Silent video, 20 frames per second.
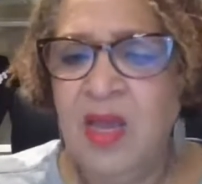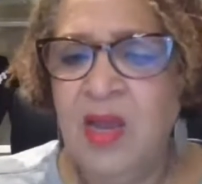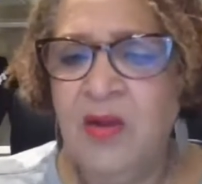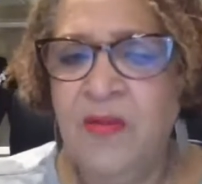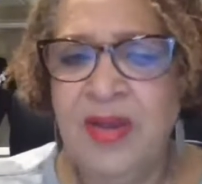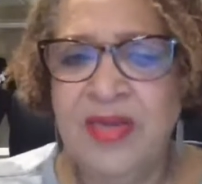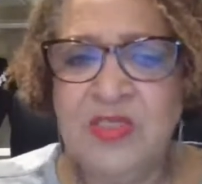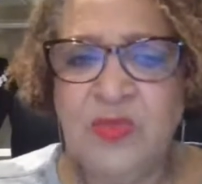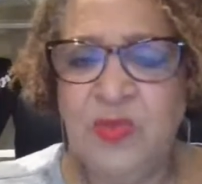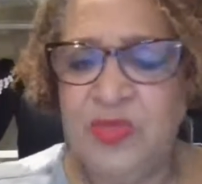
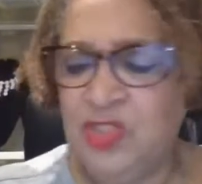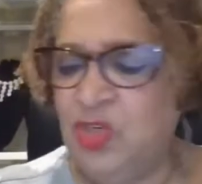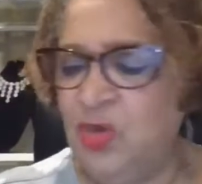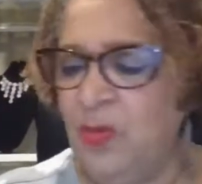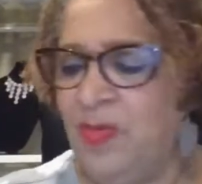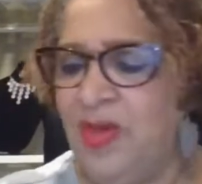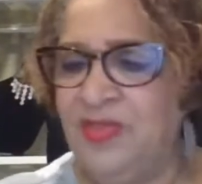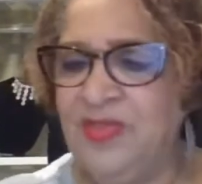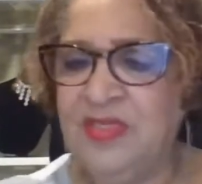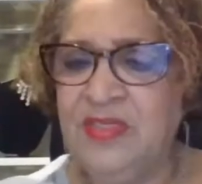Grace, what's
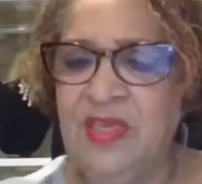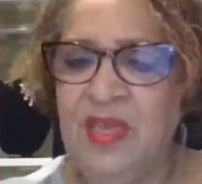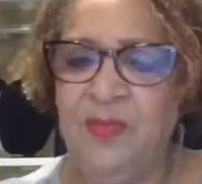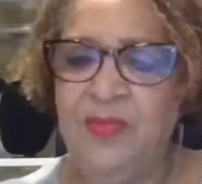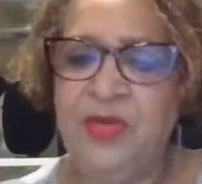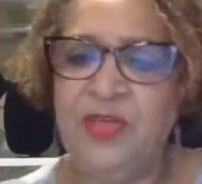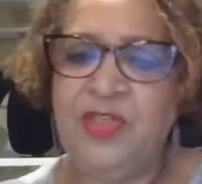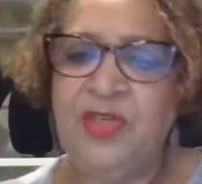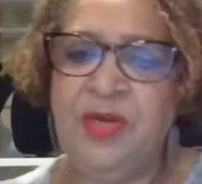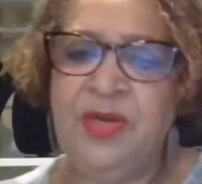your mother's name?
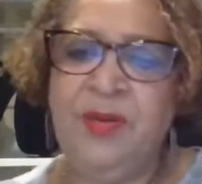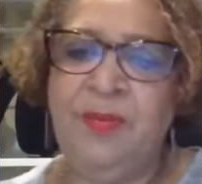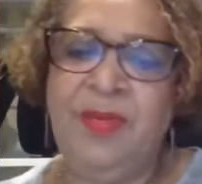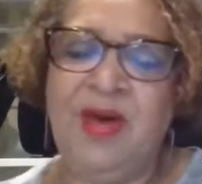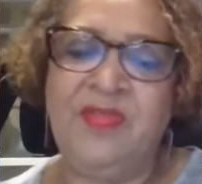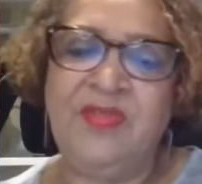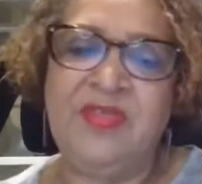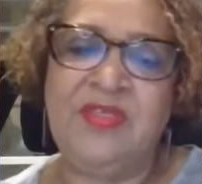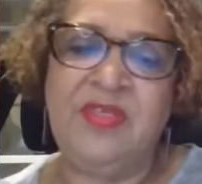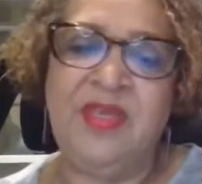Put your
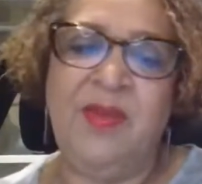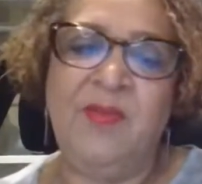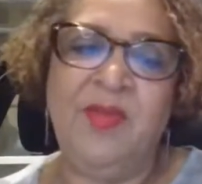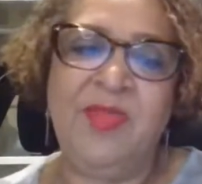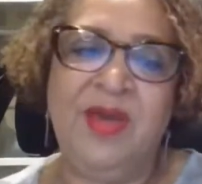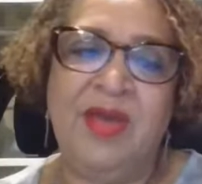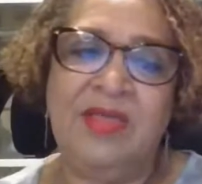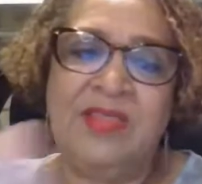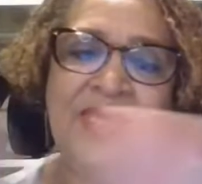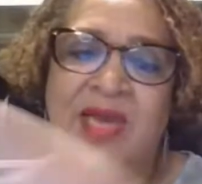mother's name
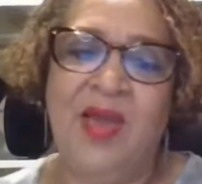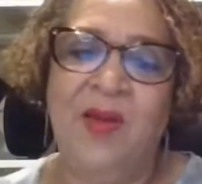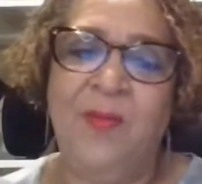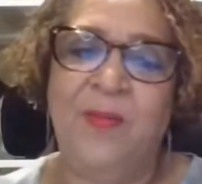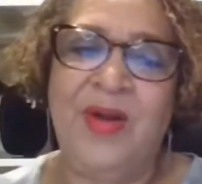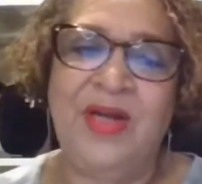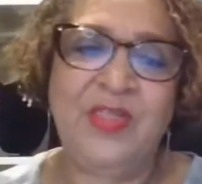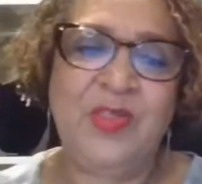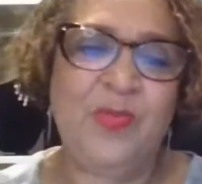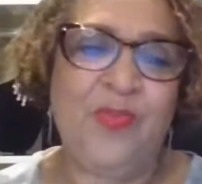on there because I got
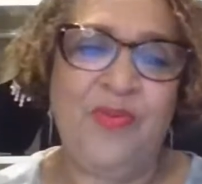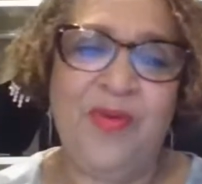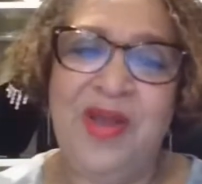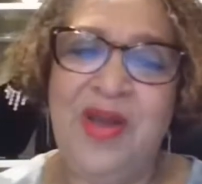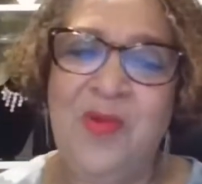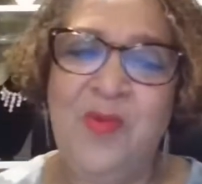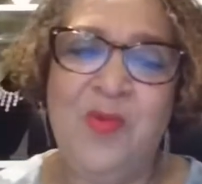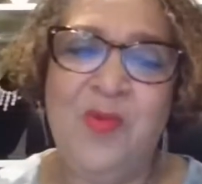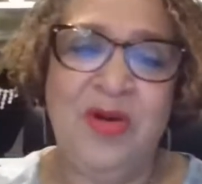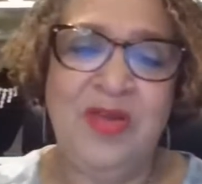a bunch of
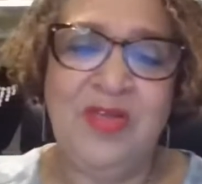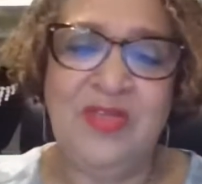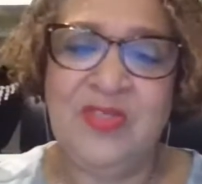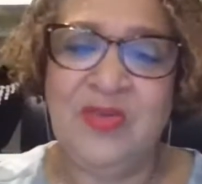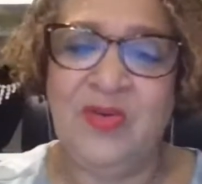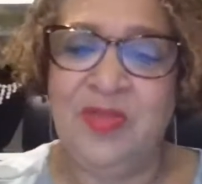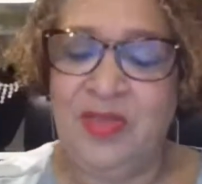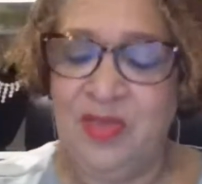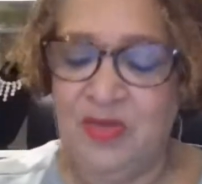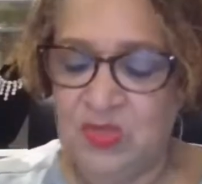prayer warriors
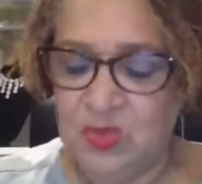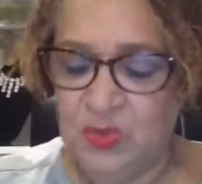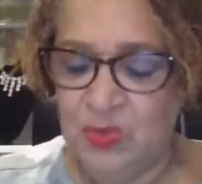on here,